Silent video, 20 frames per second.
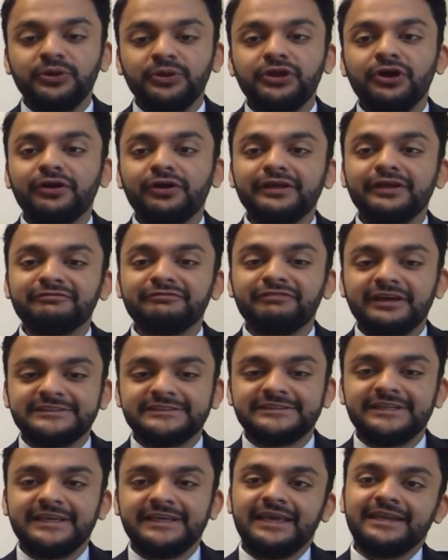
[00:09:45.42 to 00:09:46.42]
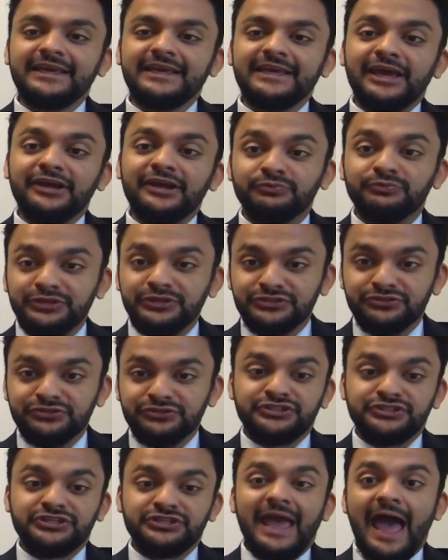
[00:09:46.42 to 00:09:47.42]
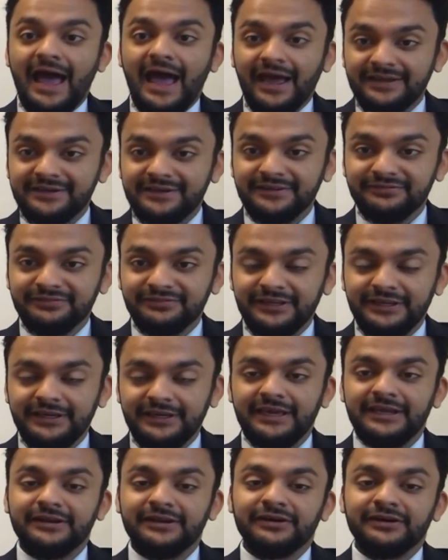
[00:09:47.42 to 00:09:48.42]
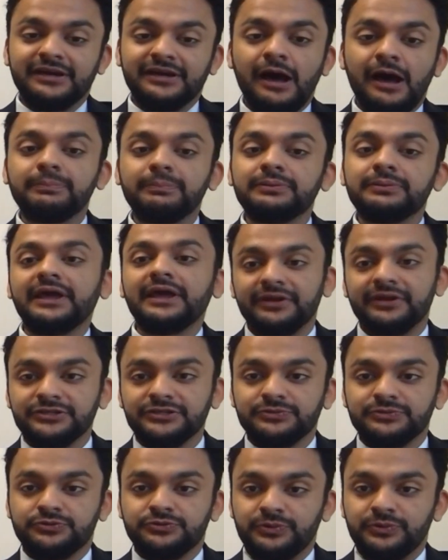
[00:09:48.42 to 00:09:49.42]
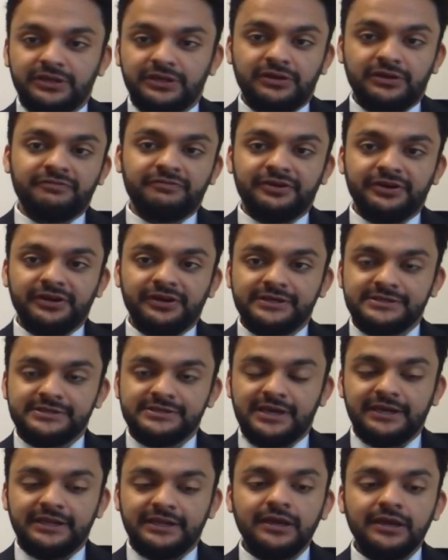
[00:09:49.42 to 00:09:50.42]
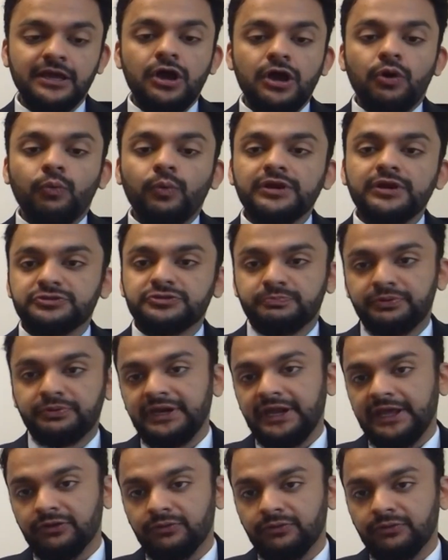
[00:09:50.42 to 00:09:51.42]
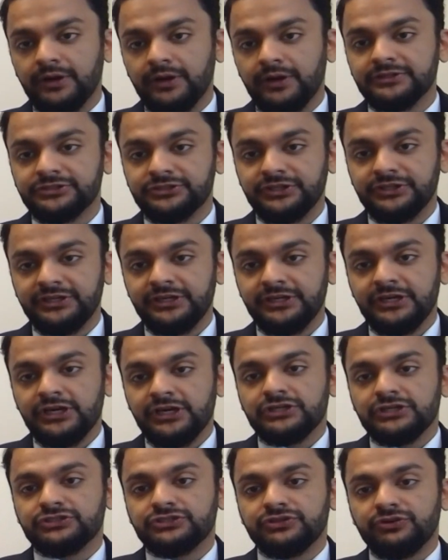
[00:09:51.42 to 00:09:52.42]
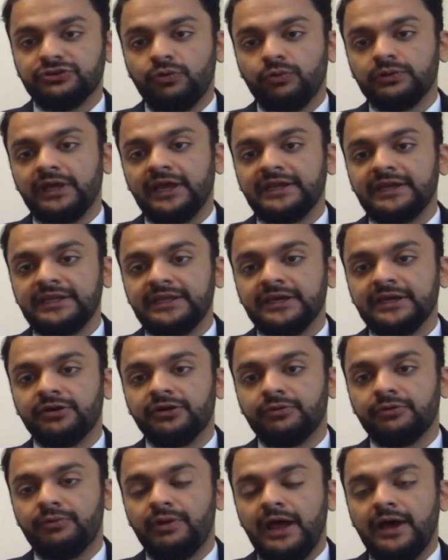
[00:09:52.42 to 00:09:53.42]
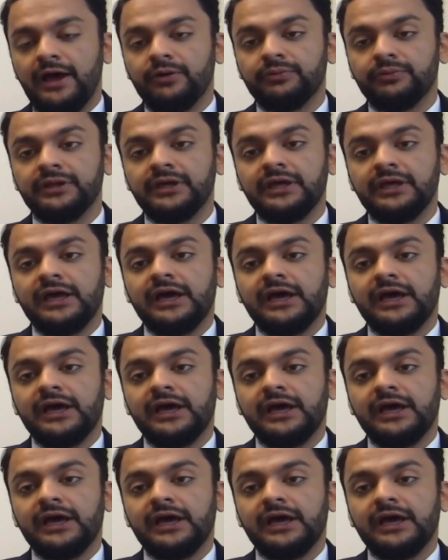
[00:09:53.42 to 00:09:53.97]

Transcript: we are investigating and researching actively in a couple areas which we think are very exciting. One is prenatal monitoring. So the whole idea around